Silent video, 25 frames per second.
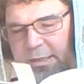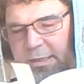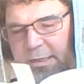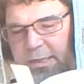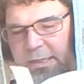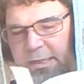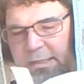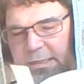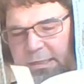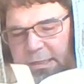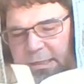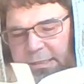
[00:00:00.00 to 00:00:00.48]

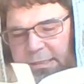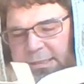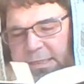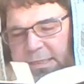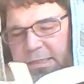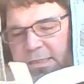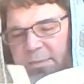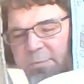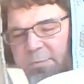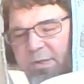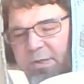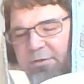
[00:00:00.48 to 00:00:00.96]
and it
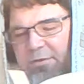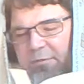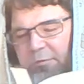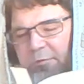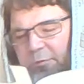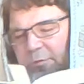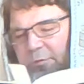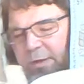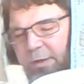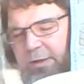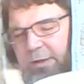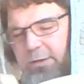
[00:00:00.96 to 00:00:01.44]
says, Be
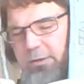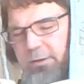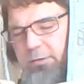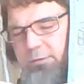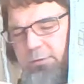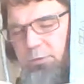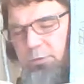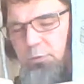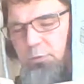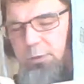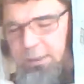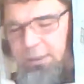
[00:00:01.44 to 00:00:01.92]

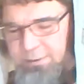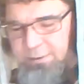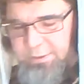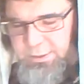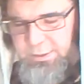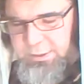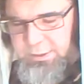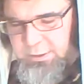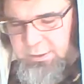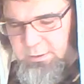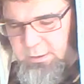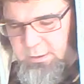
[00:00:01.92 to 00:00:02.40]
filled with
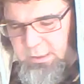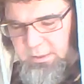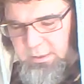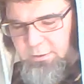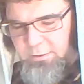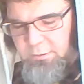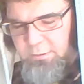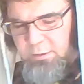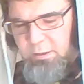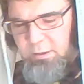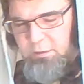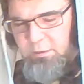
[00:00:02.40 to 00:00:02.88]
joy,
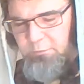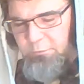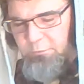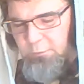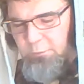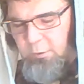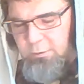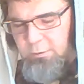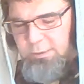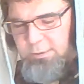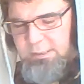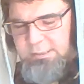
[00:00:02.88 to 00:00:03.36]

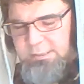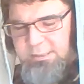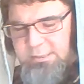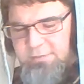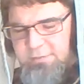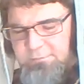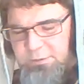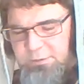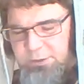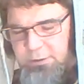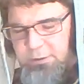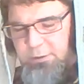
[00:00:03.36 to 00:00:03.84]
fullness
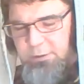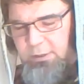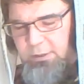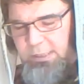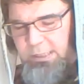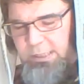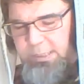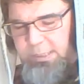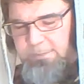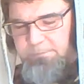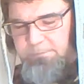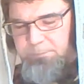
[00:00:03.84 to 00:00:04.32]
of joy,
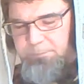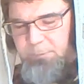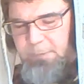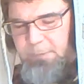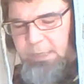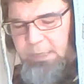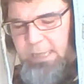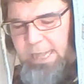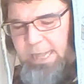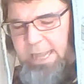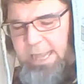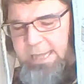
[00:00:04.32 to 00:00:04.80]

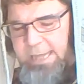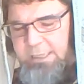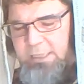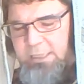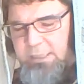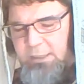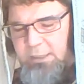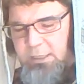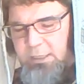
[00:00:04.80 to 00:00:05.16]
and